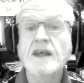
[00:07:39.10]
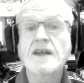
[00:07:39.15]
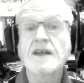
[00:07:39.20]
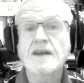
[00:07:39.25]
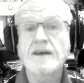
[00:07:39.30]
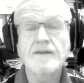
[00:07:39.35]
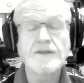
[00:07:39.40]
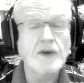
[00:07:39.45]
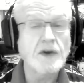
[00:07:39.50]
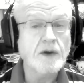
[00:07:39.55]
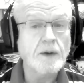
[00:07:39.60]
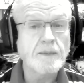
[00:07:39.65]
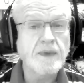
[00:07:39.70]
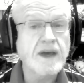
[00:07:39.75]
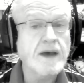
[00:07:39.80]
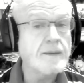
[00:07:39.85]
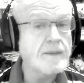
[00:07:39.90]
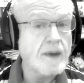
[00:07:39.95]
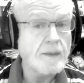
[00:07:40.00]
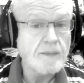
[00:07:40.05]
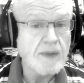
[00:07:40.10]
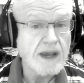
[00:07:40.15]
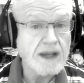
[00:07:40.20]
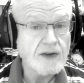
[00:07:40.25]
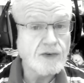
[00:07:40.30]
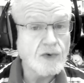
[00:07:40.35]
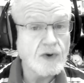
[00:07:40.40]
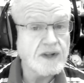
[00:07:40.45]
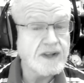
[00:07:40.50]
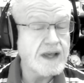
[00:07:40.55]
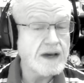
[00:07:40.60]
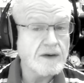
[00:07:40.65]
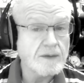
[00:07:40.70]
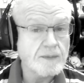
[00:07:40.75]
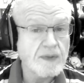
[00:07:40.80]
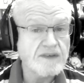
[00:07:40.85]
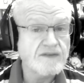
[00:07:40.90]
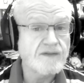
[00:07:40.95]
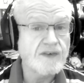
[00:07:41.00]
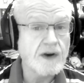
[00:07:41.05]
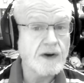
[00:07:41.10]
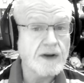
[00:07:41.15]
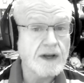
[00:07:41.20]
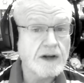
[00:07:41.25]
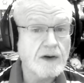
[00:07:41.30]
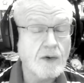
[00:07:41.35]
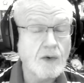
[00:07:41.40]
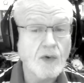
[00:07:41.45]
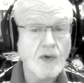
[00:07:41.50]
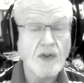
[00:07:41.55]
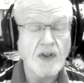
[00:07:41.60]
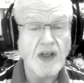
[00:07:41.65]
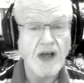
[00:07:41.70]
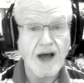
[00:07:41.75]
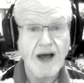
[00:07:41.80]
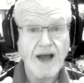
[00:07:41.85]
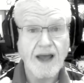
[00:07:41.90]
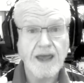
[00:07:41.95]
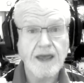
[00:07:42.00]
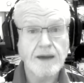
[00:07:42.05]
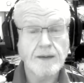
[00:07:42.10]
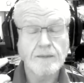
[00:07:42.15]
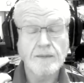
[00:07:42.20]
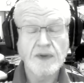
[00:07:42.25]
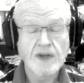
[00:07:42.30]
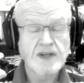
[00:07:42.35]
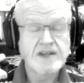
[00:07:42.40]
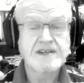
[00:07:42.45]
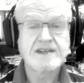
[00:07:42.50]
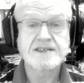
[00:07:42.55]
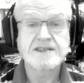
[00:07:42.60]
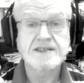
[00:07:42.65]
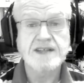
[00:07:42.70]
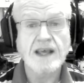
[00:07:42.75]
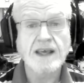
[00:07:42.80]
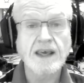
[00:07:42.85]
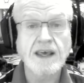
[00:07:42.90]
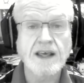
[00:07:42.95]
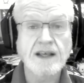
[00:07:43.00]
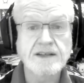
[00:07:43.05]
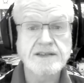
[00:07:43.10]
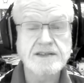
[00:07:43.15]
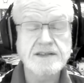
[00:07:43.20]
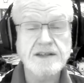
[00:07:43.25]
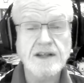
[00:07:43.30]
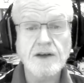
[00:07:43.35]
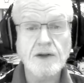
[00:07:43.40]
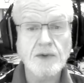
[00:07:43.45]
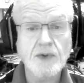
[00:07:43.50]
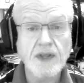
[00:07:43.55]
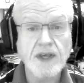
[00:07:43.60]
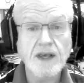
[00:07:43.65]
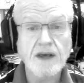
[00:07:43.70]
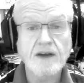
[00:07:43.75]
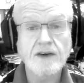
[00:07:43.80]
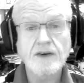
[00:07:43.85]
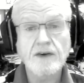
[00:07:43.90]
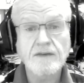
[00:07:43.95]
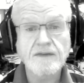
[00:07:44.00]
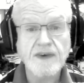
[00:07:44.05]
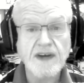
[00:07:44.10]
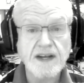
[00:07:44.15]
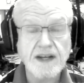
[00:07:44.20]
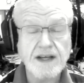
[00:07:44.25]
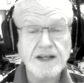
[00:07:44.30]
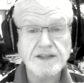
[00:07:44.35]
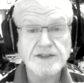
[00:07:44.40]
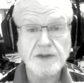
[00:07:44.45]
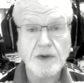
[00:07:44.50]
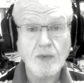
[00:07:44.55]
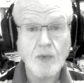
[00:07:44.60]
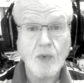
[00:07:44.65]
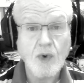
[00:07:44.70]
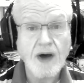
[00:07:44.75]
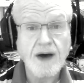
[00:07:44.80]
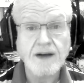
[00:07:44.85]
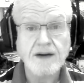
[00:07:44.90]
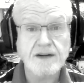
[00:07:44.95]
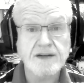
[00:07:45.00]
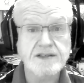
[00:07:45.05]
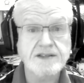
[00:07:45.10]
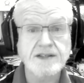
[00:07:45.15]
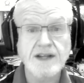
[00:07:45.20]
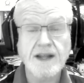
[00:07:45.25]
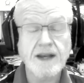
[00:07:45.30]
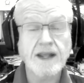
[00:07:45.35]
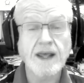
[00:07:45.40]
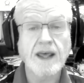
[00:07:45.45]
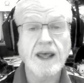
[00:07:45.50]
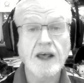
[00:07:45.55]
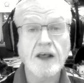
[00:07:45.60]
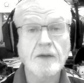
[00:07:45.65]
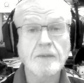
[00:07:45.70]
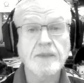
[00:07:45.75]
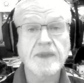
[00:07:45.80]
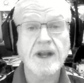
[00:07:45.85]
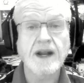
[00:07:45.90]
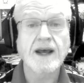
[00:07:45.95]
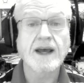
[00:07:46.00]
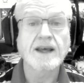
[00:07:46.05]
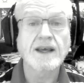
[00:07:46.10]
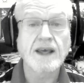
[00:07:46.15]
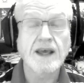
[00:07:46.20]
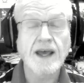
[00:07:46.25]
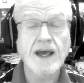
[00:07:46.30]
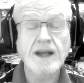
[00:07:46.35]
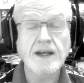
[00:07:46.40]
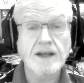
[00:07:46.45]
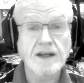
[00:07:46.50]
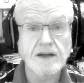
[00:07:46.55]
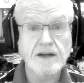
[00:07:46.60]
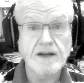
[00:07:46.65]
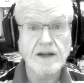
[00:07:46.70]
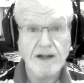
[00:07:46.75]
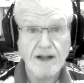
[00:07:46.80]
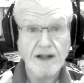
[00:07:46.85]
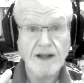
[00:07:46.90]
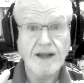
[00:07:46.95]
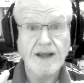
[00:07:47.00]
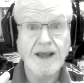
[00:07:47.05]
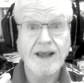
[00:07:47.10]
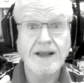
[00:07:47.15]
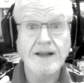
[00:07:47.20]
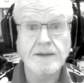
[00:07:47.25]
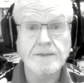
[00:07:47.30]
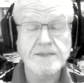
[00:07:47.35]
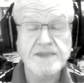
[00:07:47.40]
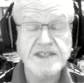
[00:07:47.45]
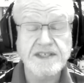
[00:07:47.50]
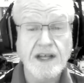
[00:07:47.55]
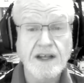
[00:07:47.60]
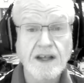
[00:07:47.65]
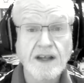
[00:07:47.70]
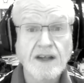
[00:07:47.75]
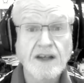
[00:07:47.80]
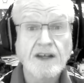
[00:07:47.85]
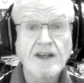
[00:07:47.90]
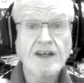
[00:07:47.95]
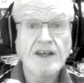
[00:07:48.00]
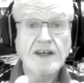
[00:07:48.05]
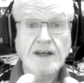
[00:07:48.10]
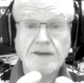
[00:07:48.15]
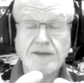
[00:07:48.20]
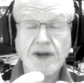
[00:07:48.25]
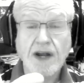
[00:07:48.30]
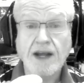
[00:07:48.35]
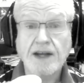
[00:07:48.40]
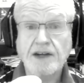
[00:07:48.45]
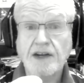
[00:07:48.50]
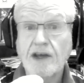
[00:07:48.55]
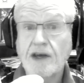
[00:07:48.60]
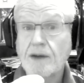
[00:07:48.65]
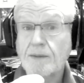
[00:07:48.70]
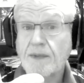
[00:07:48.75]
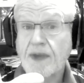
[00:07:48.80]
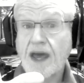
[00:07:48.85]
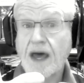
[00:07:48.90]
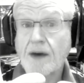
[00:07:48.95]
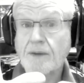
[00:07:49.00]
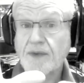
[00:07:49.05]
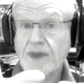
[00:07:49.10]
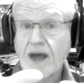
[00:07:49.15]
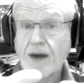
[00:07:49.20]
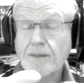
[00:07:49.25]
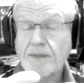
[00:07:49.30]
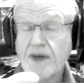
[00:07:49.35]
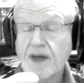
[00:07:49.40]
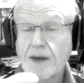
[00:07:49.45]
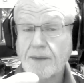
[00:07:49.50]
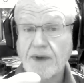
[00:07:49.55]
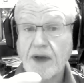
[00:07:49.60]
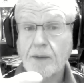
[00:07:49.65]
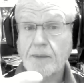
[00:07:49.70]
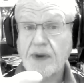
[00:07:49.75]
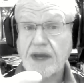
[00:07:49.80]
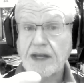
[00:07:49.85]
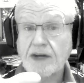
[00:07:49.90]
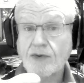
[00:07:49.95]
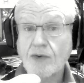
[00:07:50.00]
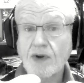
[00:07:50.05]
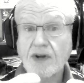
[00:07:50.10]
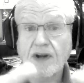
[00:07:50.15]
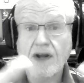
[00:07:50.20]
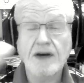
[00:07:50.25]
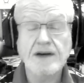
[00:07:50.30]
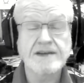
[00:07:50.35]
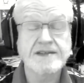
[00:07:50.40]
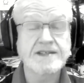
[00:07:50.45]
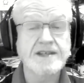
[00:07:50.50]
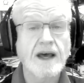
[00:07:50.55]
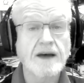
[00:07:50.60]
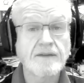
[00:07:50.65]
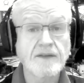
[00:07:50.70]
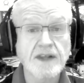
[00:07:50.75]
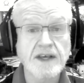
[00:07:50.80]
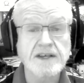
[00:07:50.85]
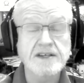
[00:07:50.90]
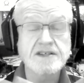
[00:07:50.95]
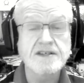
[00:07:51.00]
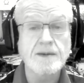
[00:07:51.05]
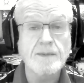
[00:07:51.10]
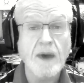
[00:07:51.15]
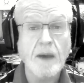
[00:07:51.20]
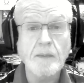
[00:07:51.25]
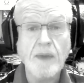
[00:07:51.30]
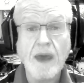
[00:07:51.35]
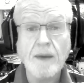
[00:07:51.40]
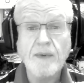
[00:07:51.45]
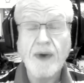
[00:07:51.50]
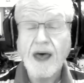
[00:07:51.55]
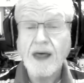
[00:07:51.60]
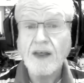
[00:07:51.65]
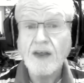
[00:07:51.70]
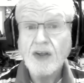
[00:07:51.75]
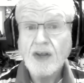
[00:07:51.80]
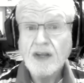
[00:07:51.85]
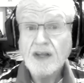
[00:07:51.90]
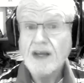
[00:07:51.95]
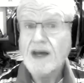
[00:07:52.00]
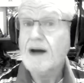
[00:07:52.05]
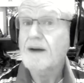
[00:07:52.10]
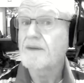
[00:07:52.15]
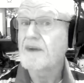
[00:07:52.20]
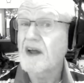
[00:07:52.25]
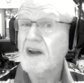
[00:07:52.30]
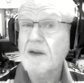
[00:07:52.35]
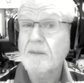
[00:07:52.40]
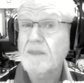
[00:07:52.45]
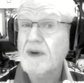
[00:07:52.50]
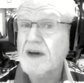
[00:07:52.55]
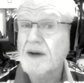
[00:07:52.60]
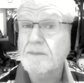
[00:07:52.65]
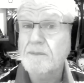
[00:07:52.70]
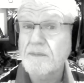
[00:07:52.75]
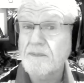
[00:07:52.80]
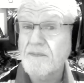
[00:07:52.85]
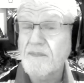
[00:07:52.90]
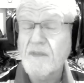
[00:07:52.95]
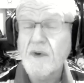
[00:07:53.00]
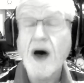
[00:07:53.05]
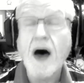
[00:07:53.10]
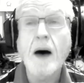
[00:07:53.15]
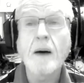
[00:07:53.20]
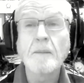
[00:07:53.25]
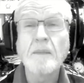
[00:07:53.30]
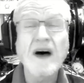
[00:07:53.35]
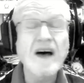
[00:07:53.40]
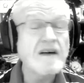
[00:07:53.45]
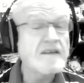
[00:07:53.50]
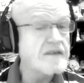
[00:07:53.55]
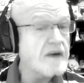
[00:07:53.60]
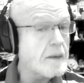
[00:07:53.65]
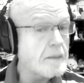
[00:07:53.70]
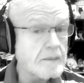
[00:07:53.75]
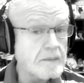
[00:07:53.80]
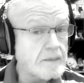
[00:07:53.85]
If you could become a patron, that would be very cool. I am sinking slowly under financial waters, and any help that I can get helps. If you'd like to help me out without becoming a patron, I'll also have links to my PayPal. I'm not above, above